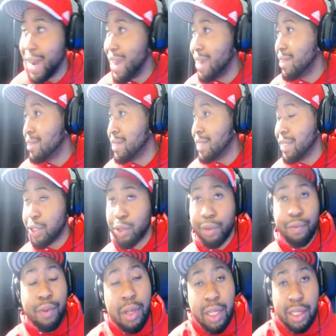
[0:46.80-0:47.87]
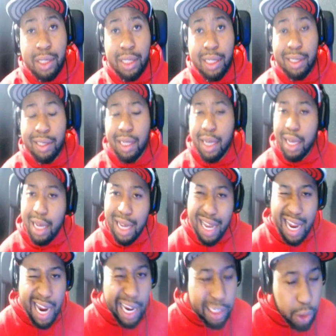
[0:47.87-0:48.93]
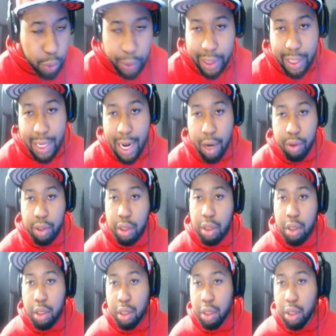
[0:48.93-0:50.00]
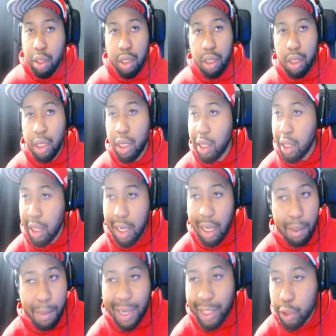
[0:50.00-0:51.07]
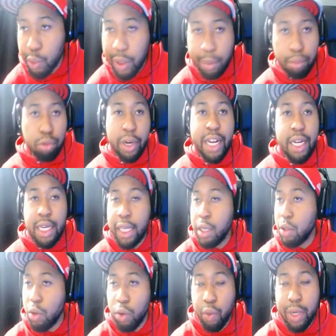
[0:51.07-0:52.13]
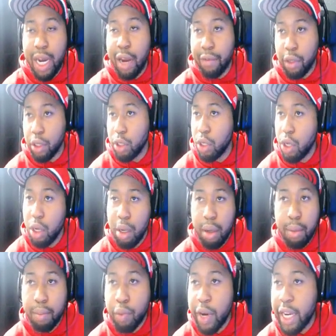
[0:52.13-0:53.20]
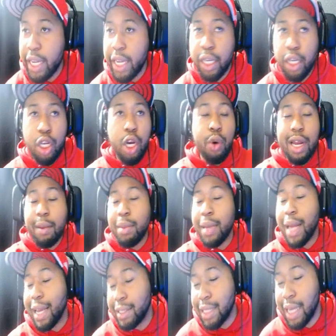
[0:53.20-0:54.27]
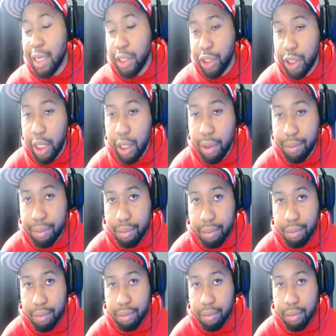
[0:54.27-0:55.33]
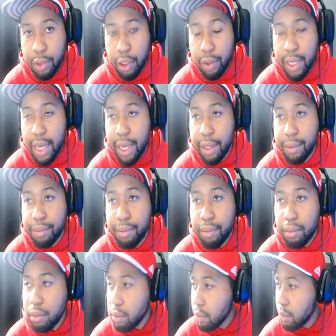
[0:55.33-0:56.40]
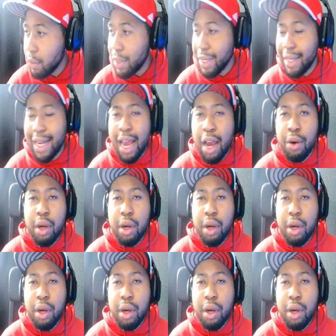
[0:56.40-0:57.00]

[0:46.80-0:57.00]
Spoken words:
the scenes or in front of the scenes, I tweet it out. I might tweet breaking, whatever. Breaking, Kodak Black's out of jail. Okay? Now,